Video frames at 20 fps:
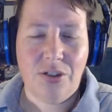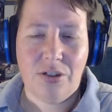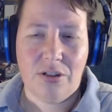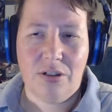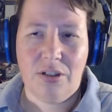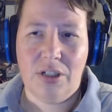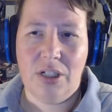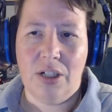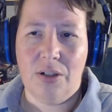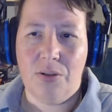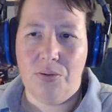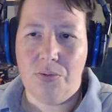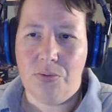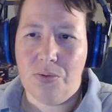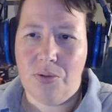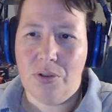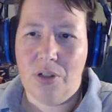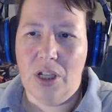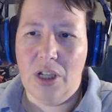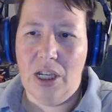
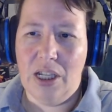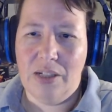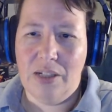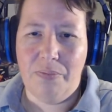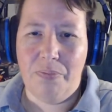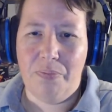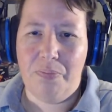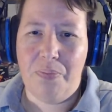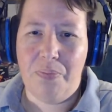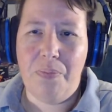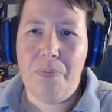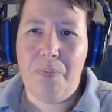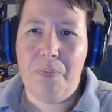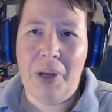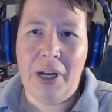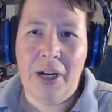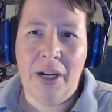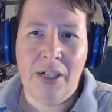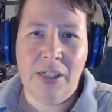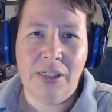
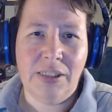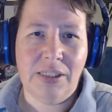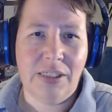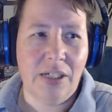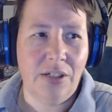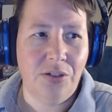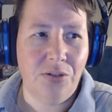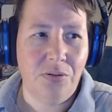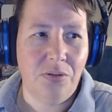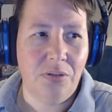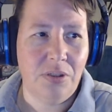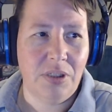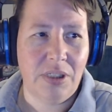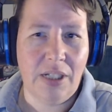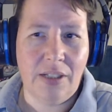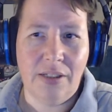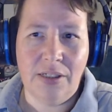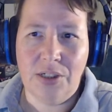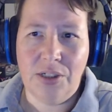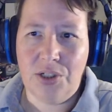been on a
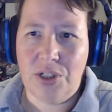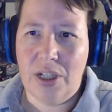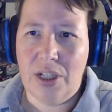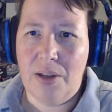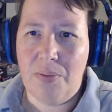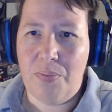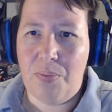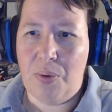sailing ship,